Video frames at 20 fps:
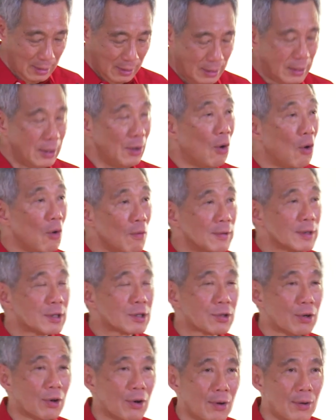They
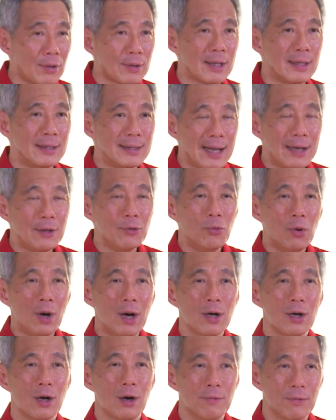oversaw the
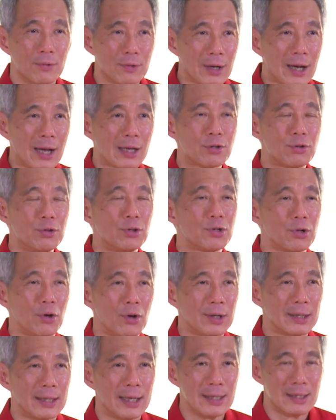network of grassroots
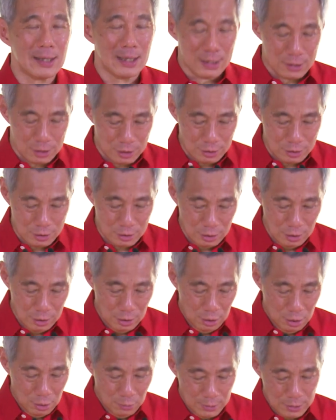organizations
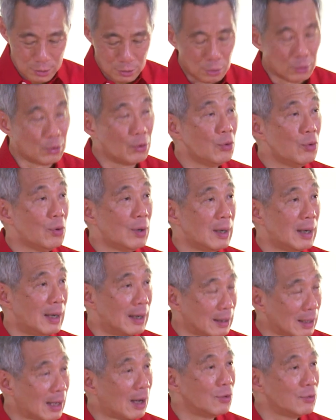which grew
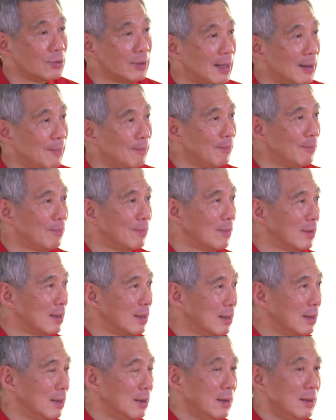around them.
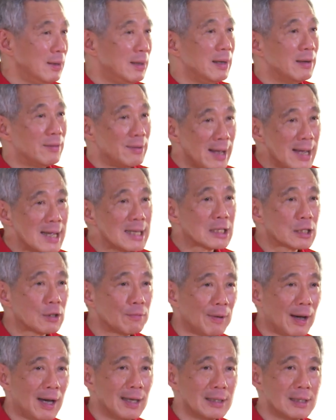They raised
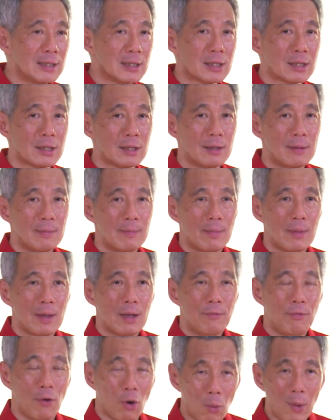funds
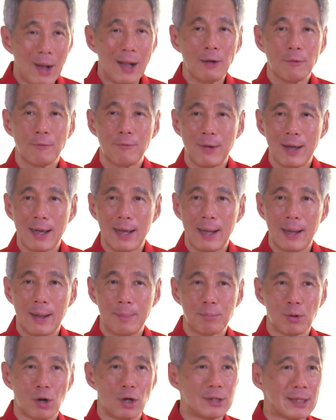for welfare
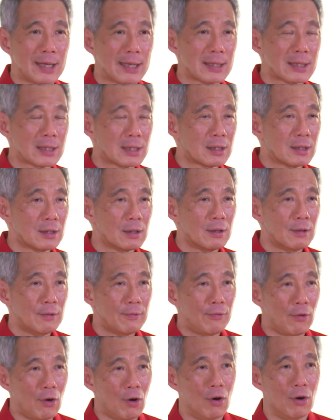projects,
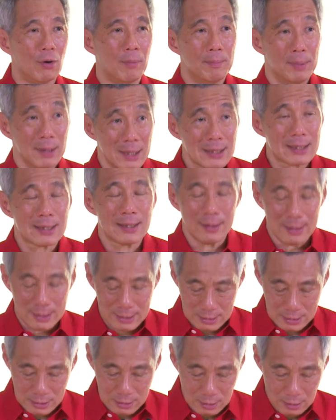for
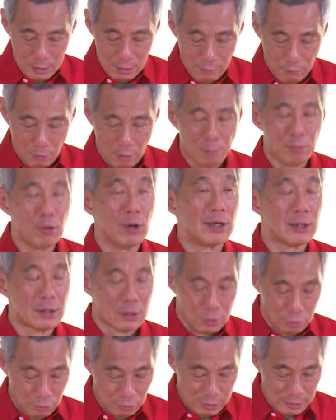bursaries, for poor
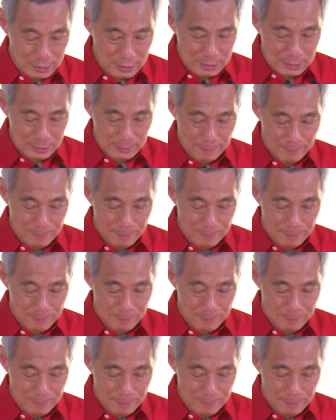students.